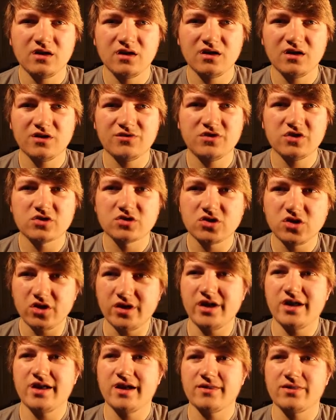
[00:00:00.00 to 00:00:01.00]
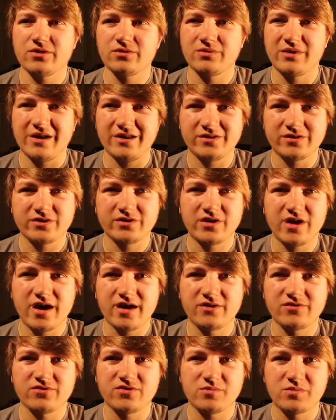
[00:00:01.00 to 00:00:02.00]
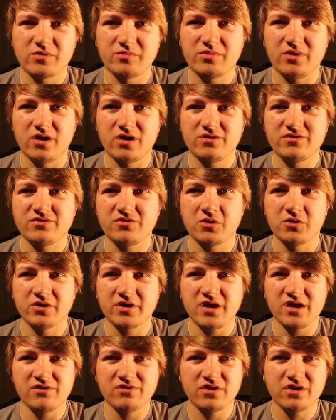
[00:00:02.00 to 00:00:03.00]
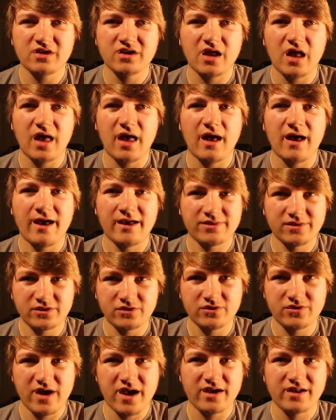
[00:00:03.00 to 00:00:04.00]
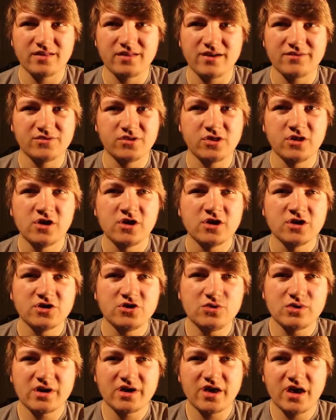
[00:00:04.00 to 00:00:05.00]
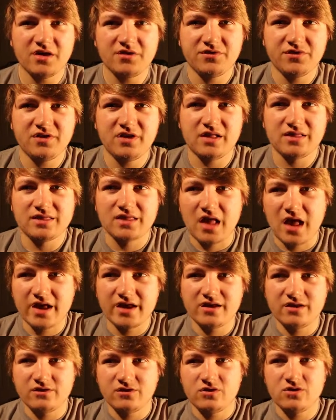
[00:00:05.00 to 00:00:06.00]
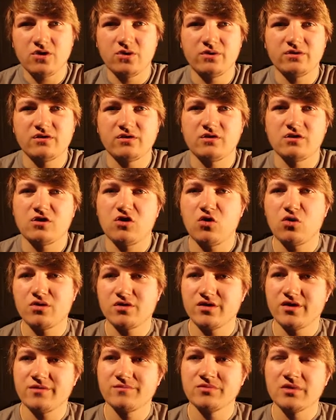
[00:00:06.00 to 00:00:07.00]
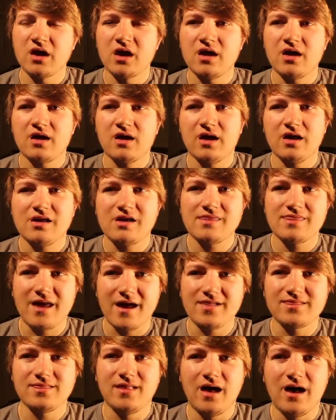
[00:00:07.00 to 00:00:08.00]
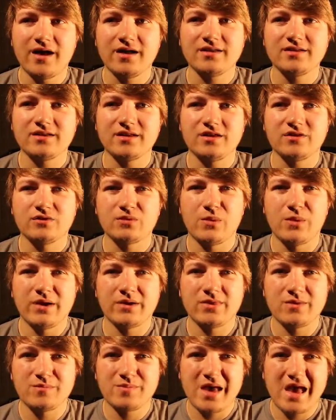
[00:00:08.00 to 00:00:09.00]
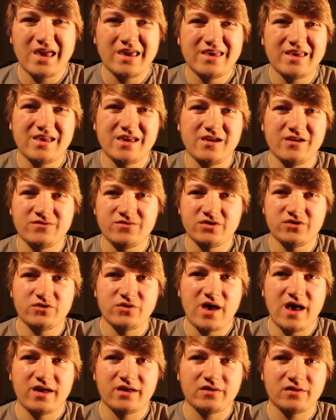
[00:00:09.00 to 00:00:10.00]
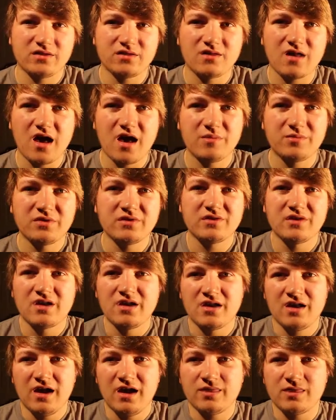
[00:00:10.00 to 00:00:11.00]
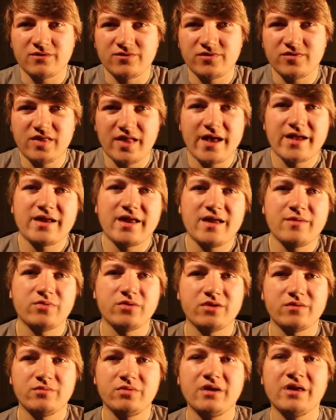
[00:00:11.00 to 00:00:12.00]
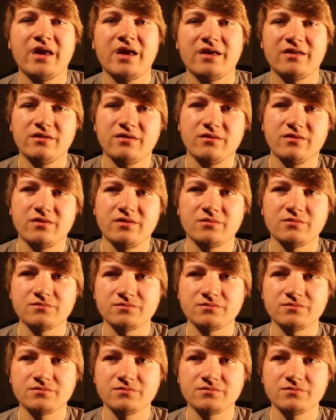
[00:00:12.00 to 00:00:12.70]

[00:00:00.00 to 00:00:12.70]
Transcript: If you're looking at the racetrack from above or even at the track level, you can kind of see a line as you go into the corner. And that line is where the banking of the track stops and the flat apron begins.